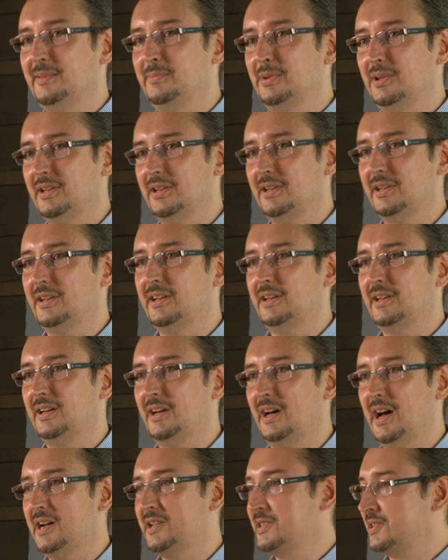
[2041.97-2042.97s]
how I
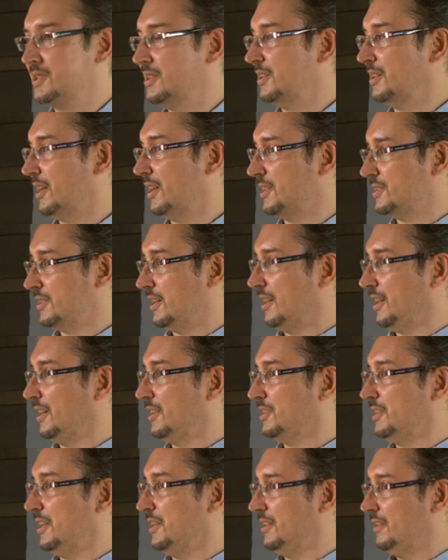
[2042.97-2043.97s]
access the situation
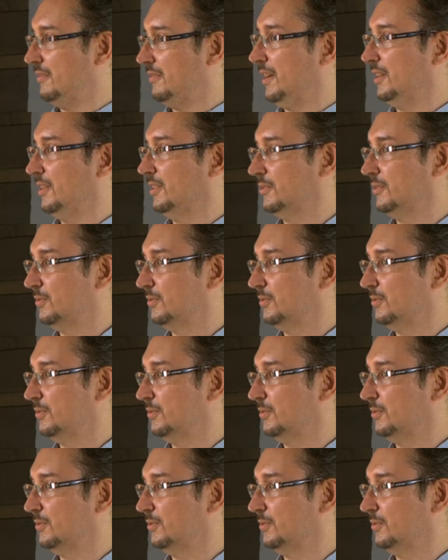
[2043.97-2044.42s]
in Russia.